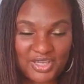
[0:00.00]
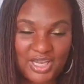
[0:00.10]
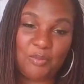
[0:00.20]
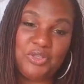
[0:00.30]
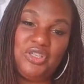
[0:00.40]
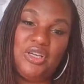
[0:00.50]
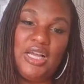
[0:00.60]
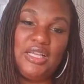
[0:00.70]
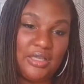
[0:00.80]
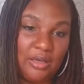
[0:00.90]
I'm gonna show.
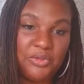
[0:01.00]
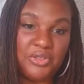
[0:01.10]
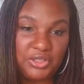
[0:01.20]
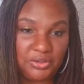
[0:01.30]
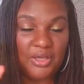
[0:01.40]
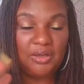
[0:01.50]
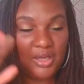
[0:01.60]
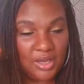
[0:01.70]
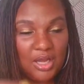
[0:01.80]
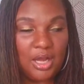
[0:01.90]
I'm
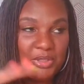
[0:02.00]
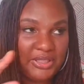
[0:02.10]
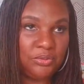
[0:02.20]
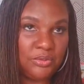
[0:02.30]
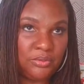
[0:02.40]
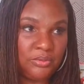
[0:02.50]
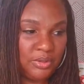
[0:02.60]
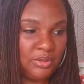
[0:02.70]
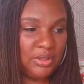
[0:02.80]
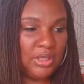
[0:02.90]
gonna
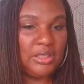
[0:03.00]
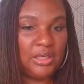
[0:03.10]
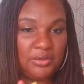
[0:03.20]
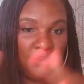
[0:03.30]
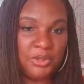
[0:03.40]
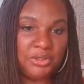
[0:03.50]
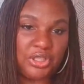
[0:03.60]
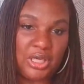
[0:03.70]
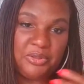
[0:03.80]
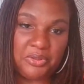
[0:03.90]
schedule another
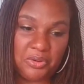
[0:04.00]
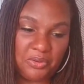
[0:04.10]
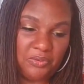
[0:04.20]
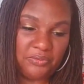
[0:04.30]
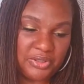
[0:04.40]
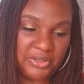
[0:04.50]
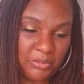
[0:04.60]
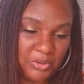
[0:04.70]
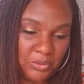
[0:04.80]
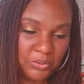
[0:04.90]
workshop to go over
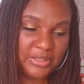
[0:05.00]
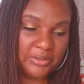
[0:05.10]
some of those